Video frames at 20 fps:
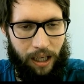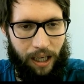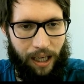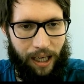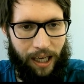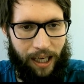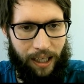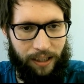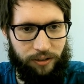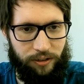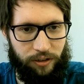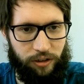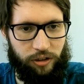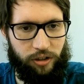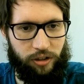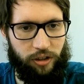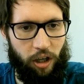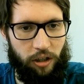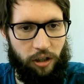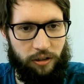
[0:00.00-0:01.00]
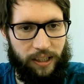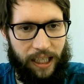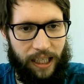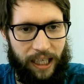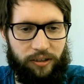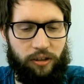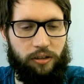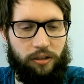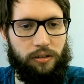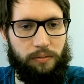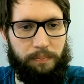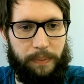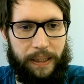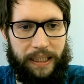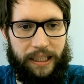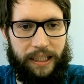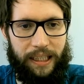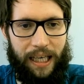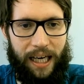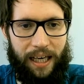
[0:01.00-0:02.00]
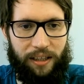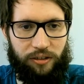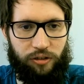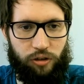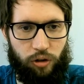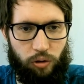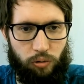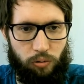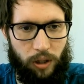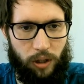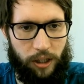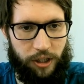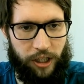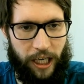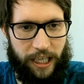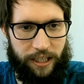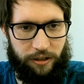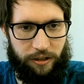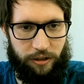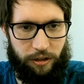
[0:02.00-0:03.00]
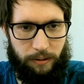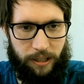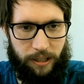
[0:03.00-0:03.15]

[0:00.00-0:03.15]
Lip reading: And stars cannot be at all adjacent to